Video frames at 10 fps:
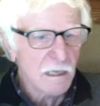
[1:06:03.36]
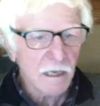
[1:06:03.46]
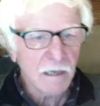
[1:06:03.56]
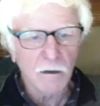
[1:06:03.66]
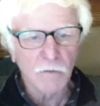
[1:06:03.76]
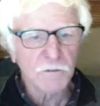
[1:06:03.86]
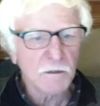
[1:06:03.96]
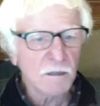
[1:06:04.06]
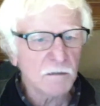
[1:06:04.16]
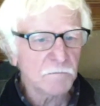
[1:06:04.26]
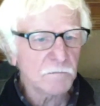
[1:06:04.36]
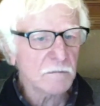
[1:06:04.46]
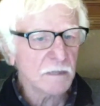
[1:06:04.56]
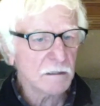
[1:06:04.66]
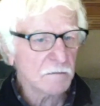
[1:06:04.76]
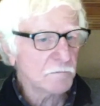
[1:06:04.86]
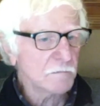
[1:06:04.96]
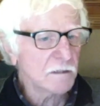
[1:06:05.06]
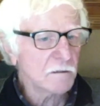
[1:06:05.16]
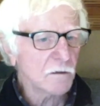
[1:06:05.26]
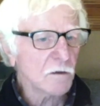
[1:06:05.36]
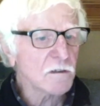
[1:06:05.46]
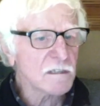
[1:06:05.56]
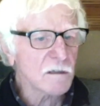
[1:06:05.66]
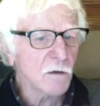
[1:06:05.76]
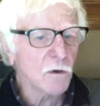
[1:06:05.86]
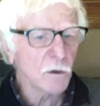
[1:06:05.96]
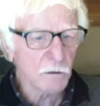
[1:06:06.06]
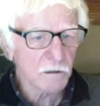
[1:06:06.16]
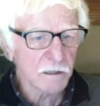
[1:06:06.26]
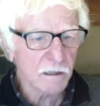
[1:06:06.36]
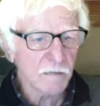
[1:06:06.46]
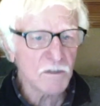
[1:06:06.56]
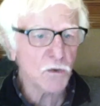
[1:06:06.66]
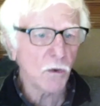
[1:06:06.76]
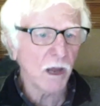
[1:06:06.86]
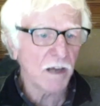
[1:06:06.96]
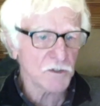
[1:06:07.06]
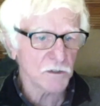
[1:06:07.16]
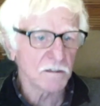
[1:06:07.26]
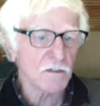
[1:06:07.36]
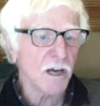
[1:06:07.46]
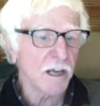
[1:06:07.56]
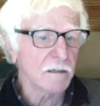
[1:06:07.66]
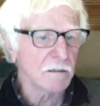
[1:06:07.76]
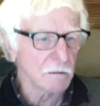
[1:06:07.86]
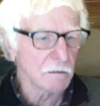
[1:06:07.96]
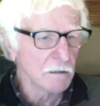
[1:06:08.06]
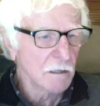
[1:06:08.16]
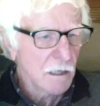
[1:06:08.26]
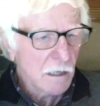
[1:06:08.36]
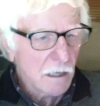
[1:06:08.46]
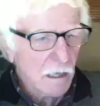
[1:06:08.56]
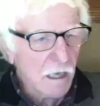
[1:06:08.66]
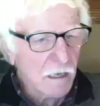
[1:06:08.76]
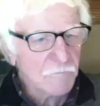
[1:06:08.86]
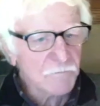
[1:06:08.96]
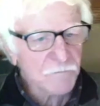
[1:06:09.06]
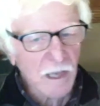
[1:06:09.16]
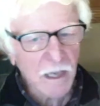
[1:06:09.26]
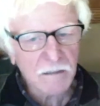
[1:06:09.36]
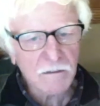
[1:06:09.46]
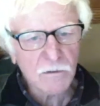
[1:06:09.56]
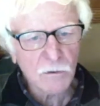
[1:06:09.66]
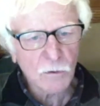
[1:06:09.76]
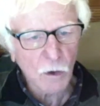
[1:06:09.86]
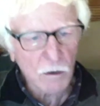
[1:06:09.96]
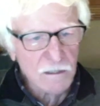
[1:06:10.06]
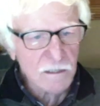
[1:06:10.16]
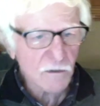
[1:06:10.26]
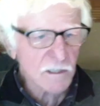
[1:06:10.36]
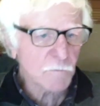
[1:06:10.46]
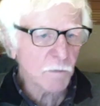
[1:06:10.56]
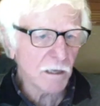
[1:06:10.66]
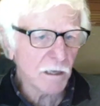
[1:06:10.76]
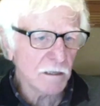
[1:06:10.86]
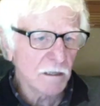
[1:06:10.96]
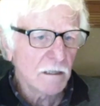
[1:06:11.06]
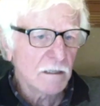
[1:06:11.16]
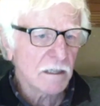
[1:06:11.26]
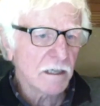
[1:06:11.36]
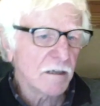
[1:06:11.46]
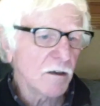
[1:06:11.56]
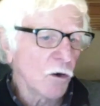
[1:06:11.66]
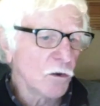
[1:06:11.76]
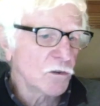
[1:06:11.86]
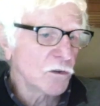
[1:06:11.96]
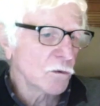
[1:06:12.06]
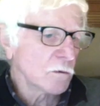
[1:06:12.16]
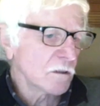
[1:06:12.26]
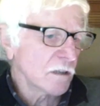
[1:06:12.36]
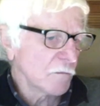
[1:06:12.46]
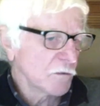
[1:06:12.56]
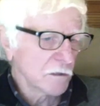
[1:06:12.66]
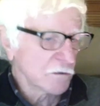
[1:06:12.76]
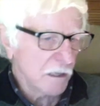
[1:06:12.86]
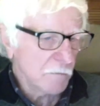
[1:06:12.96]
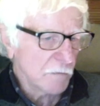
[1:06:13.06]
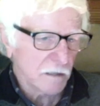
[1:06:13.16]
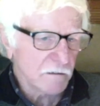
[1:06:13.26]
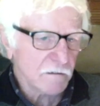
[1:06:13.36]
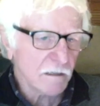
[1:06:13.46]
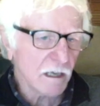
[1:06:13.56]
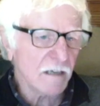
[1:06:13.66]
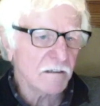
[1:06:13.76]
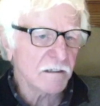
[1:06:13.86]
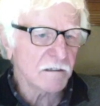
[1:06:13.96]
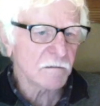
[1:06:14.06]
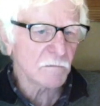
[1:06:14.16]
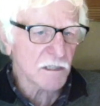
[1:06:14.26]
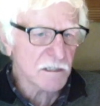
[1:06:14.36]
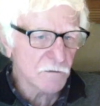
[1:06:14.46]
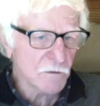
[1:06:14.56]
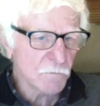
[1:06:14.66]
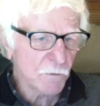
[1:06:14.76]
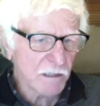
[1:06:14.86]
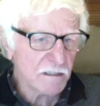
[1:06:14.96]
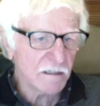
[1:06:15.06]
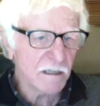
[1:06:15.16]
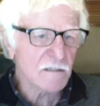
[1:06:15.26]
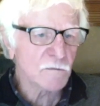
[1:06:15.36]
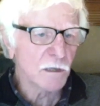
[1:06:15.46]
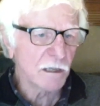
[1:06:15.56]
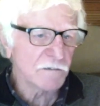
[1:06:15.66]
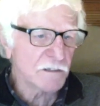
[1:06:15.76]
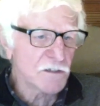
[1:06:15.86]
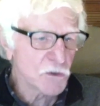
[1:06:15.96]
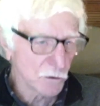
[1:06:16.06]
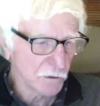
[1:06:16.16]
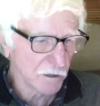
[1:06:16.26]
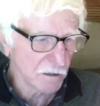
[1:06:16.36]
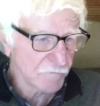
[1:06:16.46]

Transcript: of the, you know, the so-called Mishulash, the triangle, and to also expel or to come to agreement that most of the Palestinians would live in Jordan.